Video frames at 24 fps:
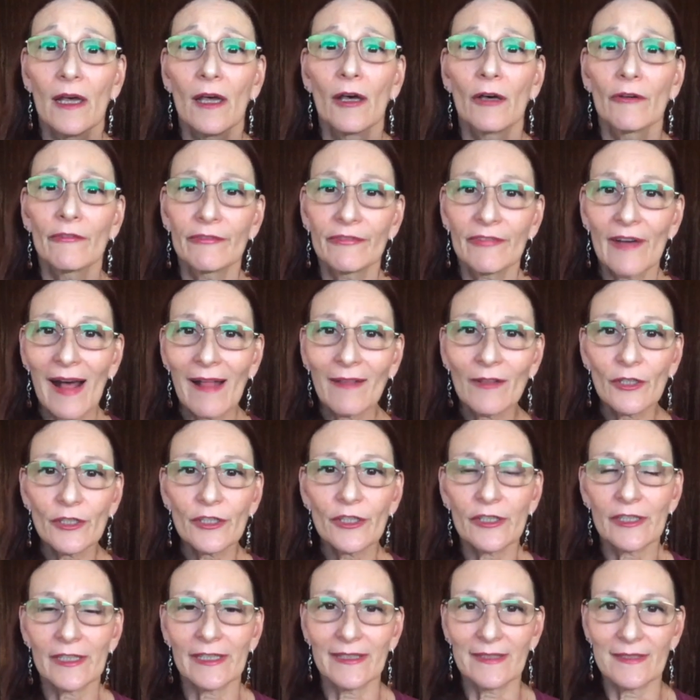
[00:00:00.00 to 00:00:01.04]
Follow
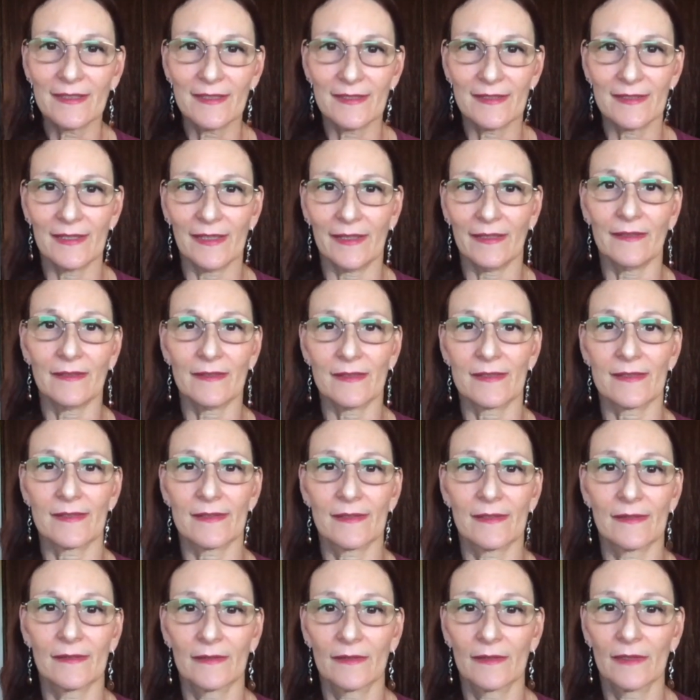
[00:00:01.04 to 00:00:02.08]
your instincts.
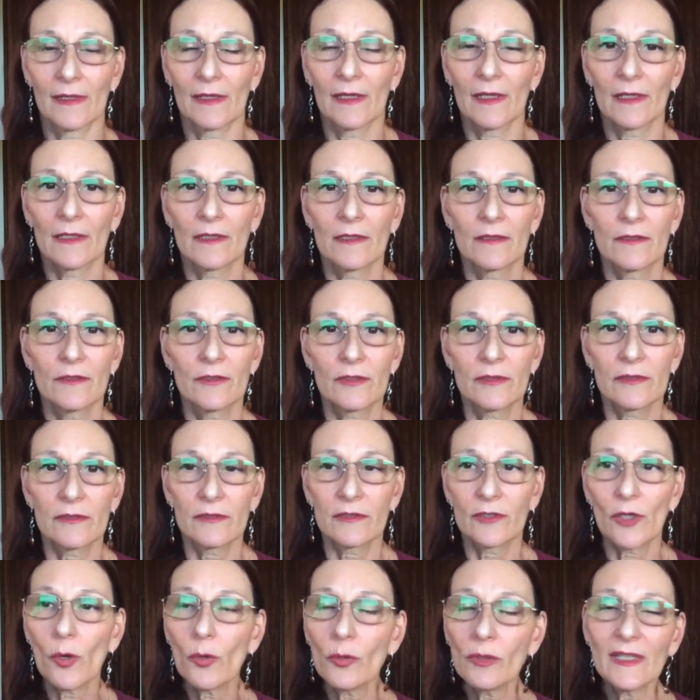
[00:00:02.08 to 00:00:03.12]

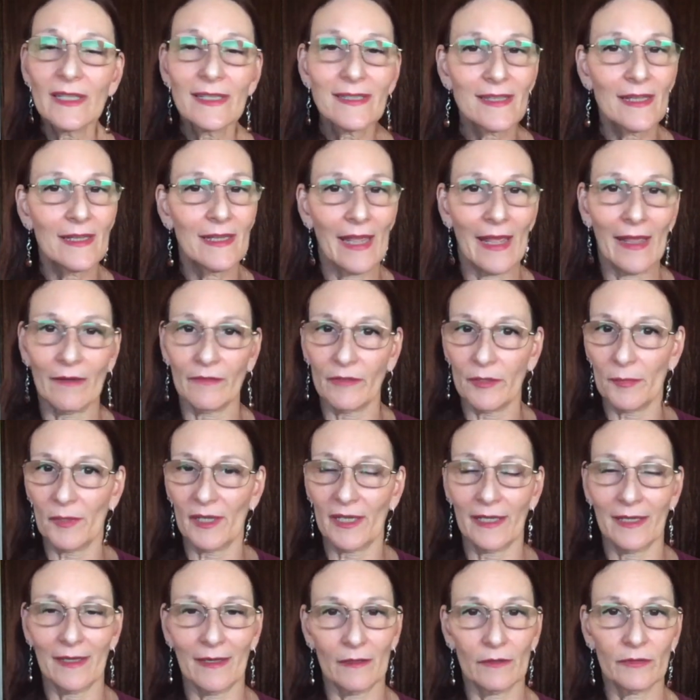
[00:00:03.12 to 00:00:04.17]
Don't listen to
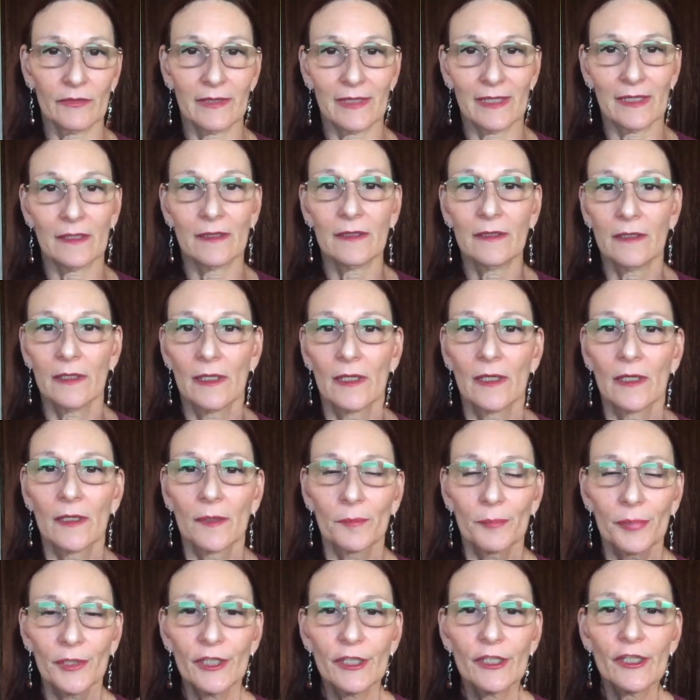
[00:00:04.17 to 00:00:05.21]
everybody out there.
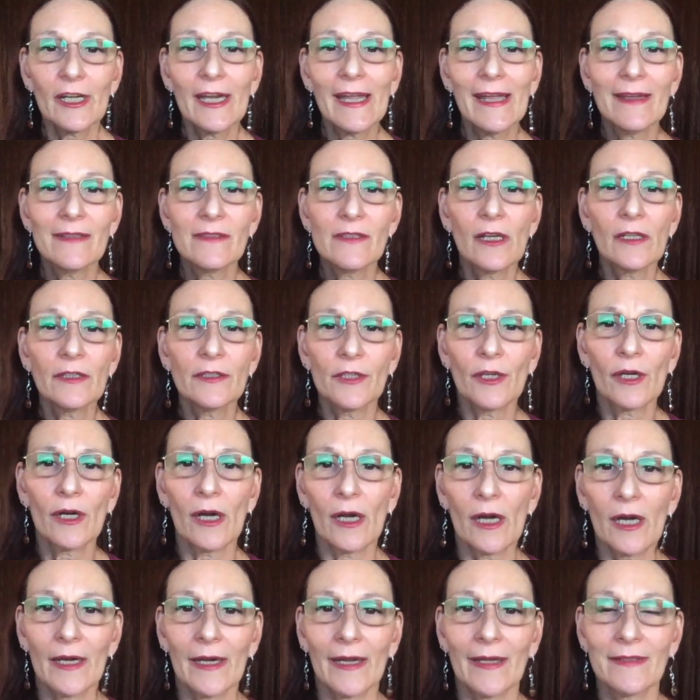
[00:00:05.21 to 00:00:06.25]
Put your hand on your
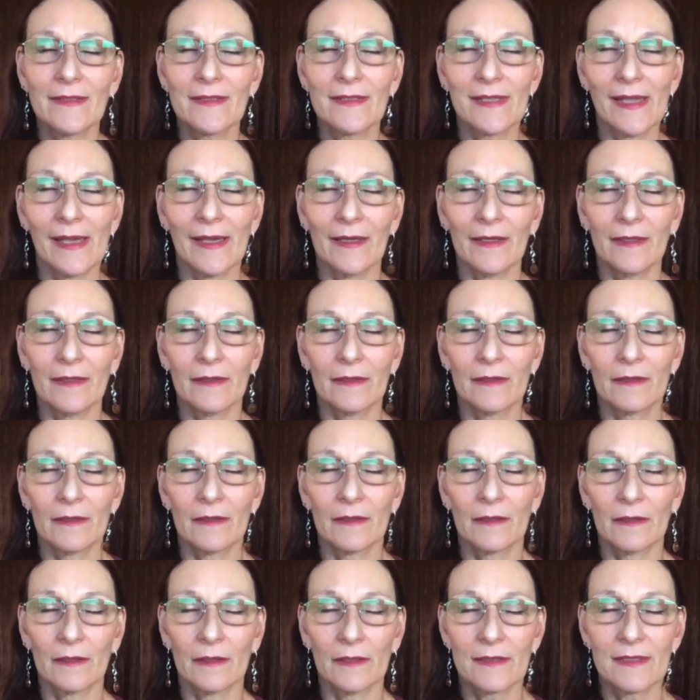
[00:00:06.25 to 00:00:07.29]
heart and say,
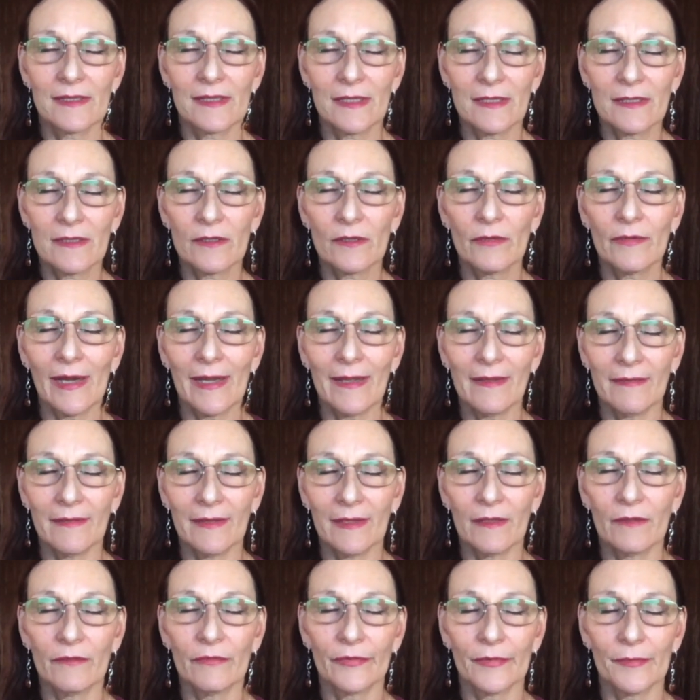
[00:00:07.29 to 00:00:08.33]
is this the right
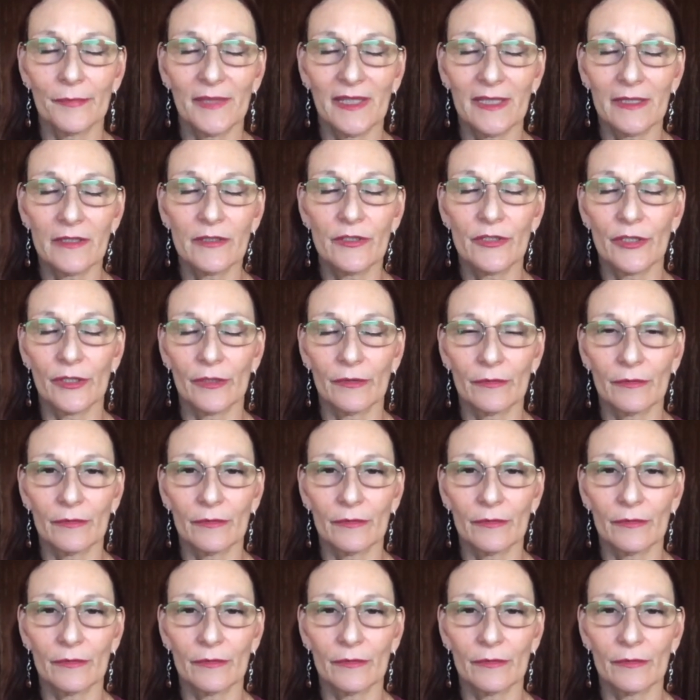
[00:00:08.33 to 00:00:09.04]
thing for me to do?